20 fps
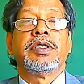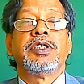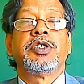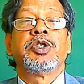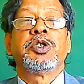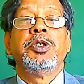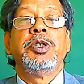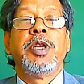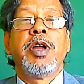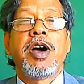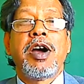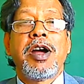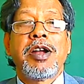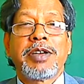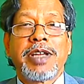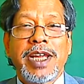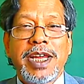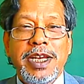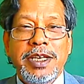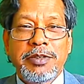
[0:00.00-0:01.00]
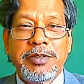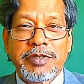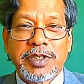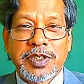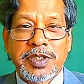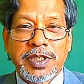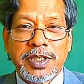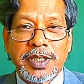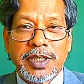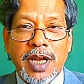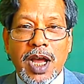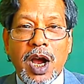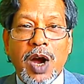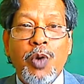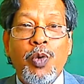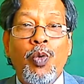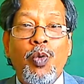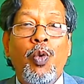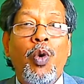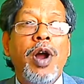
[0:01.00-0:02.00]
is not interested in how
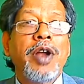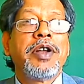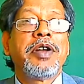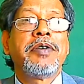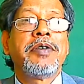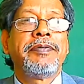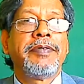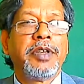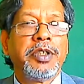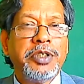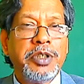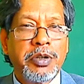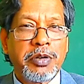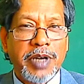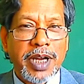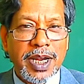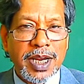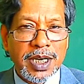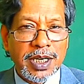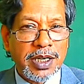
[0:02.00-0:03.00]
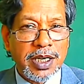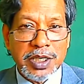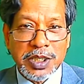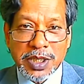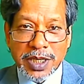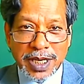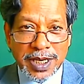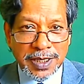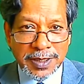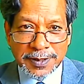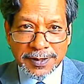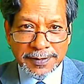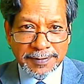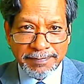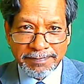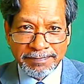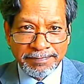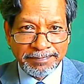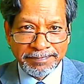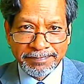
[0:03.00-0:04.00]
wonderful your English is.
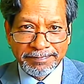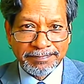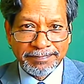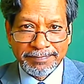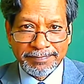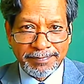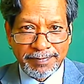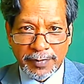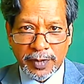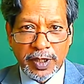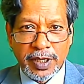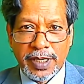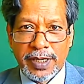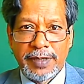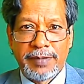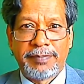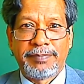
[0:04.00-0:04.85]
Okay.